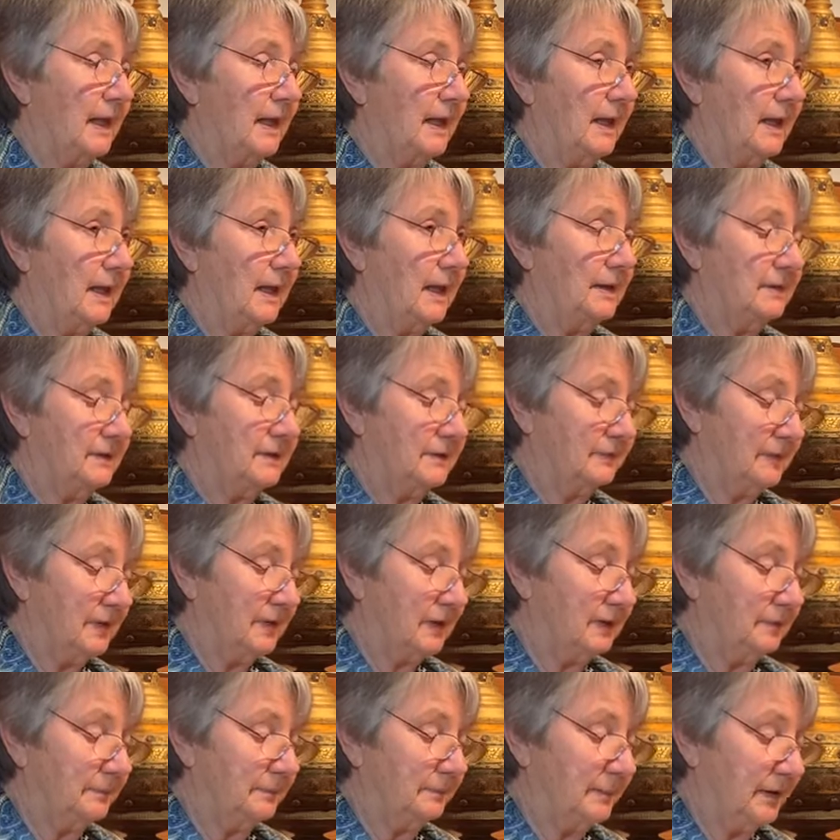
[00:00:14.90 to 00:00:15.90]
and
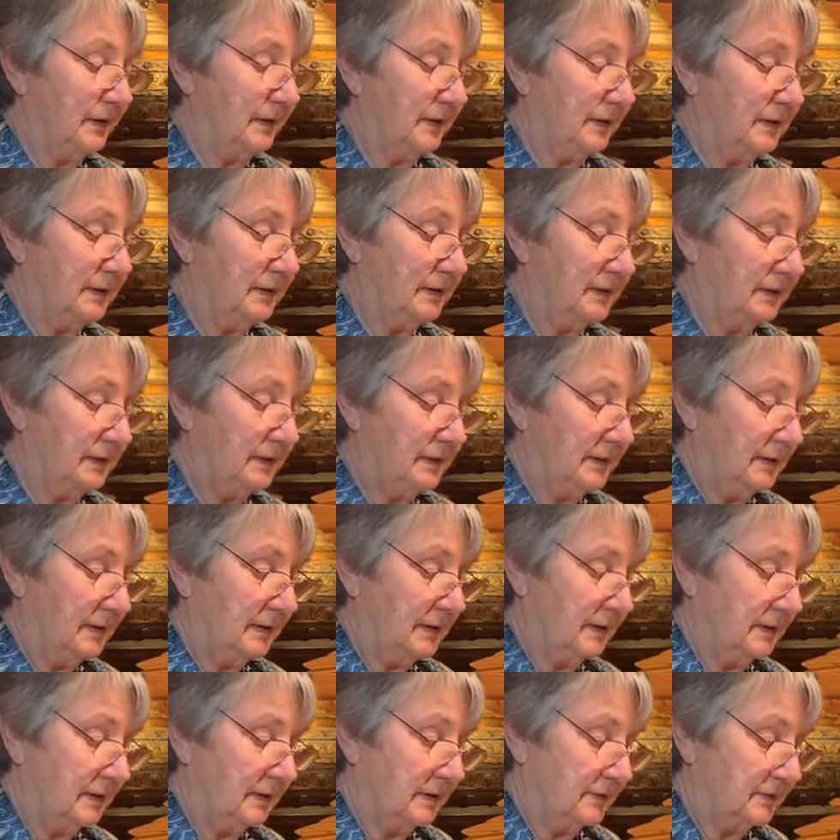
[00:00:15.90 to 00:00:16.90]
developing
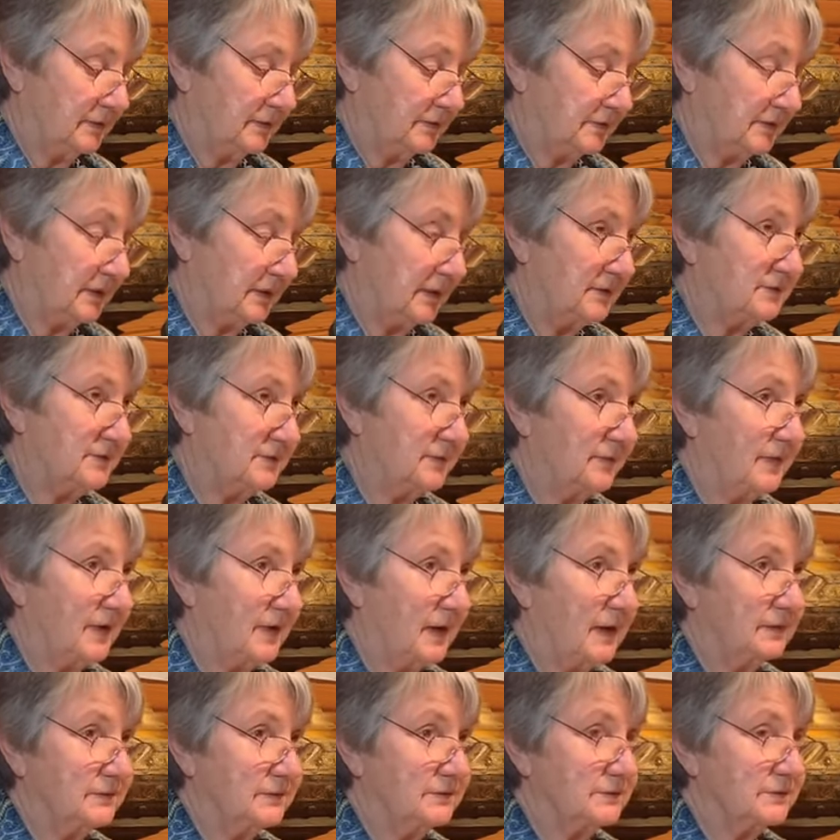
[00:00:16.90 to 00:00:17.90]
the states of
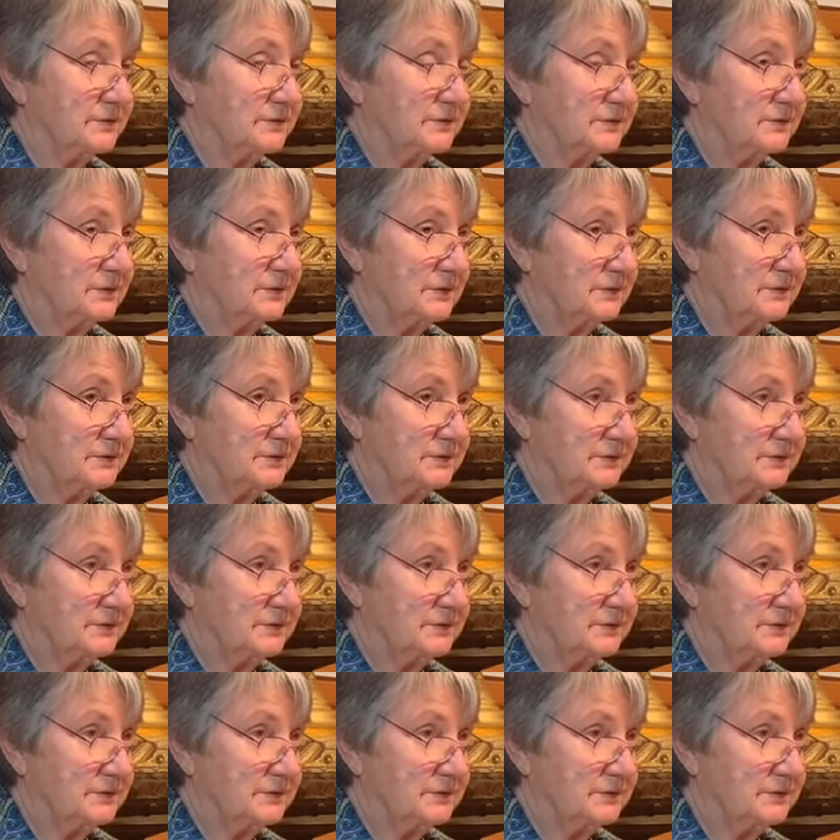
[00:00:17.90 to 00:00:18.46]
consciousness,